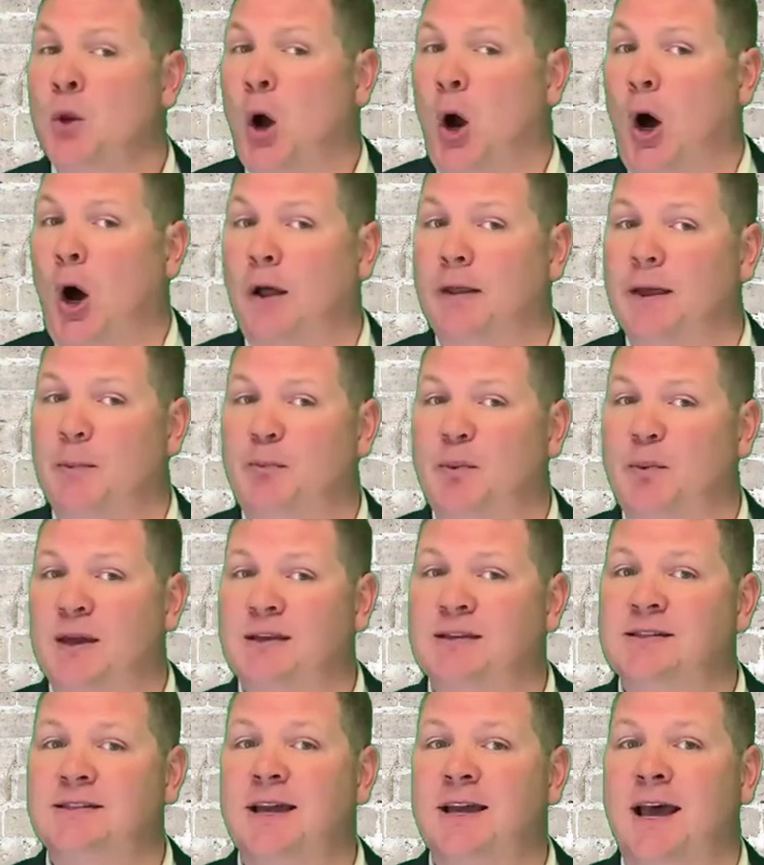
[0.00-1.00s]
All that
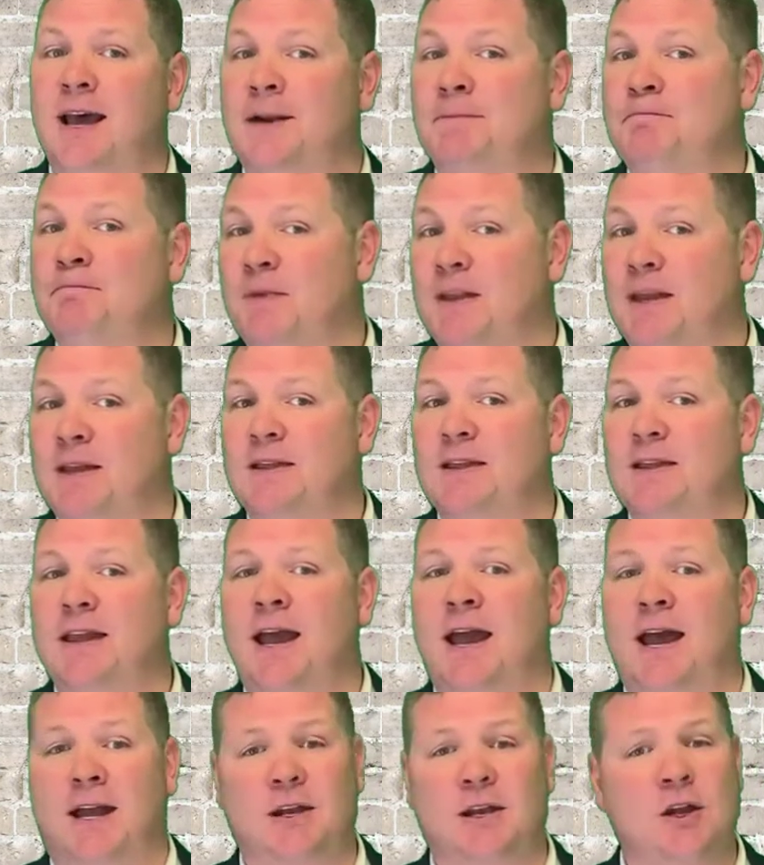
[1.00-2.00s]
being said, in the
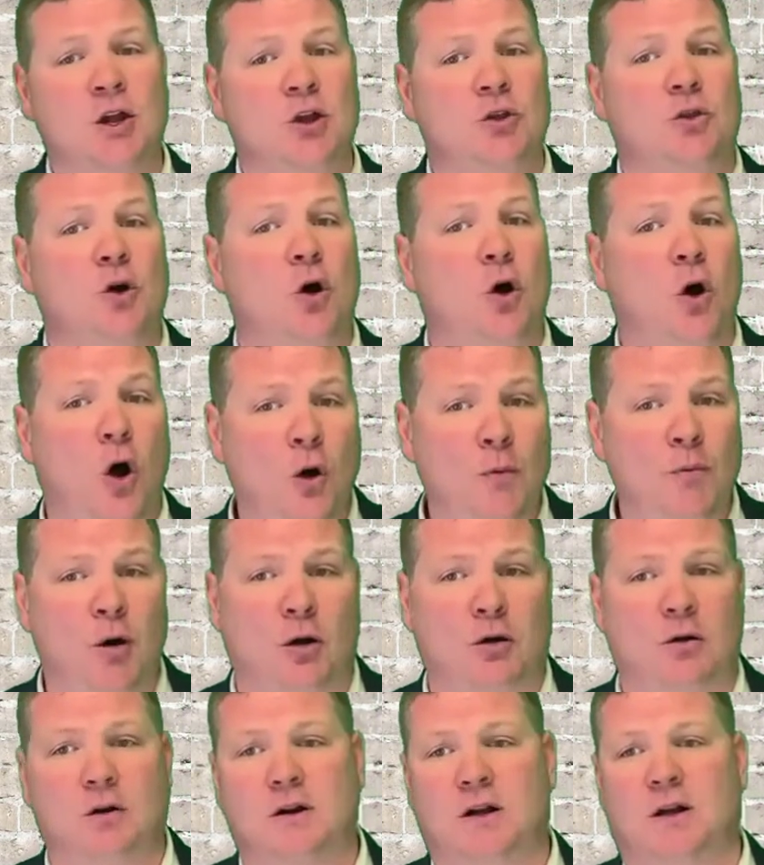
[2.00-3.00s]
end, the
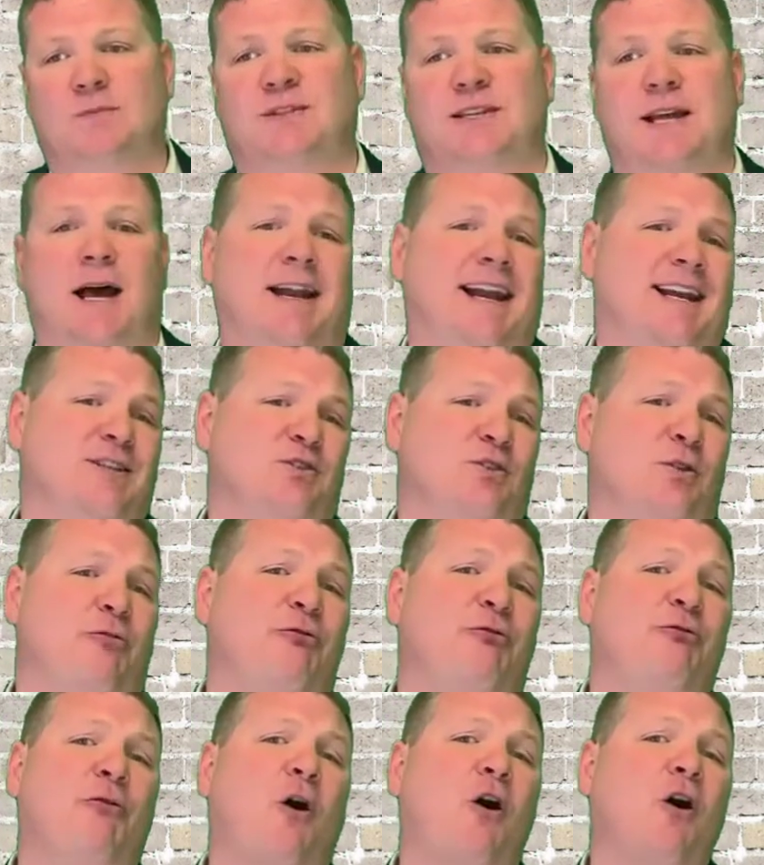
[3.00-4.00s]
homeowner comes out as the
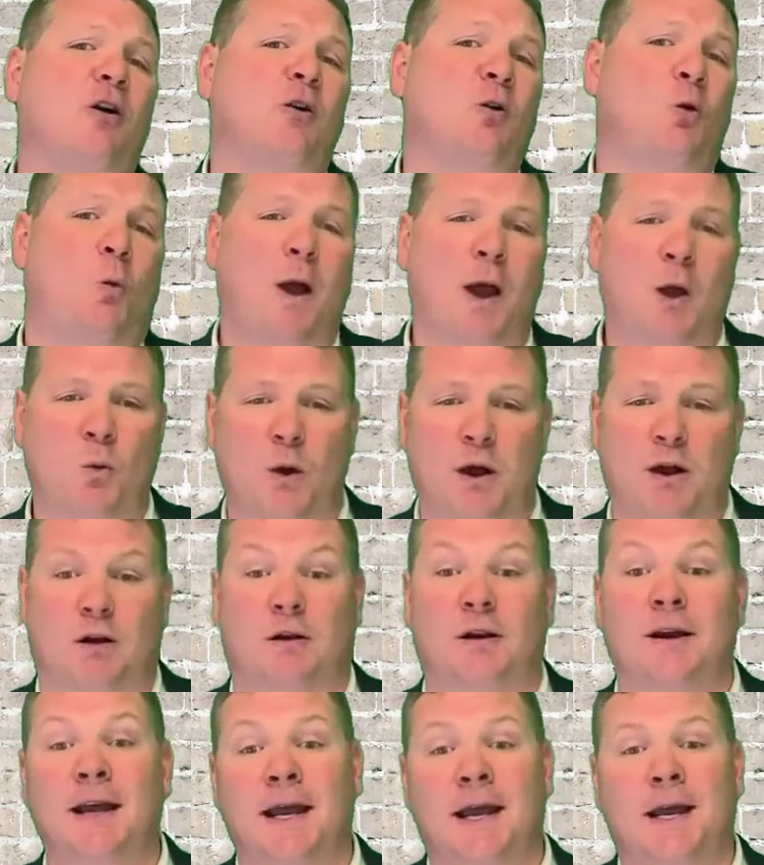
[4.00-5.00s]
far and away
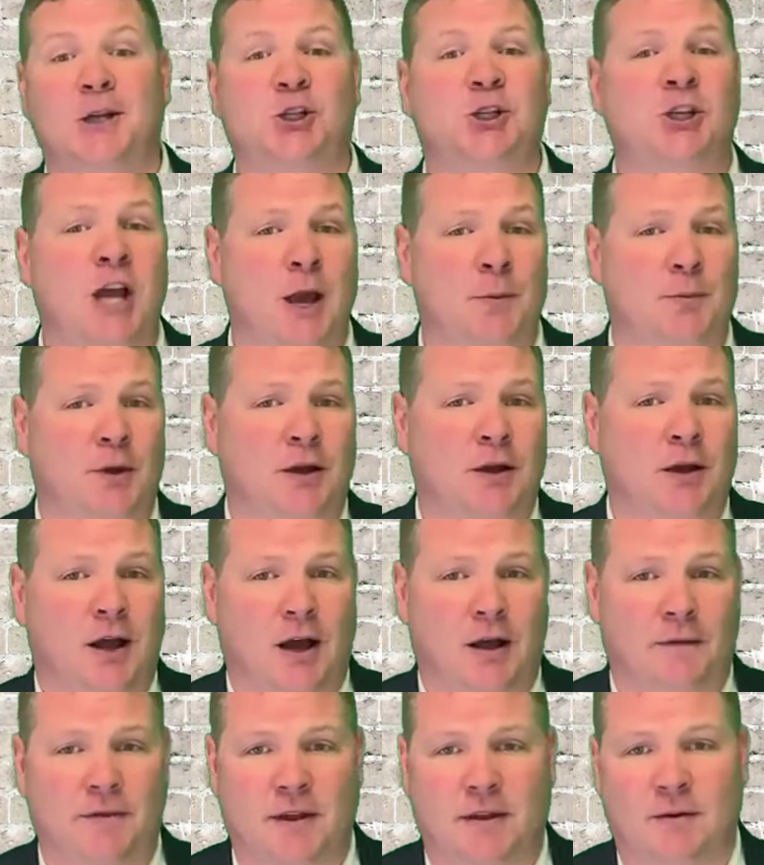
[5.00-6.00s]
winner and champion
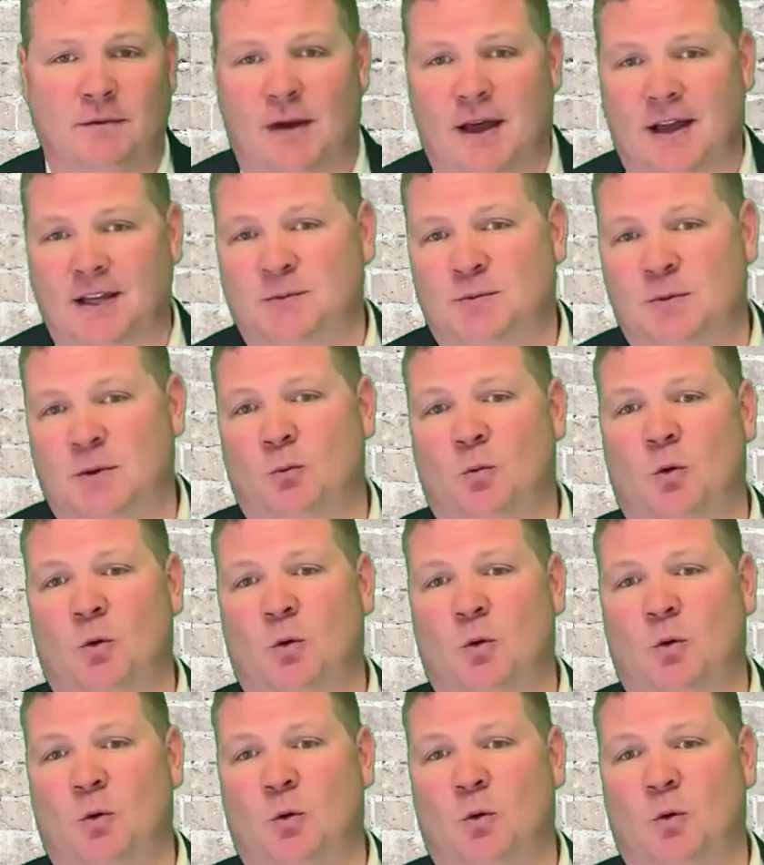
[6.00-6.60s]
of the investment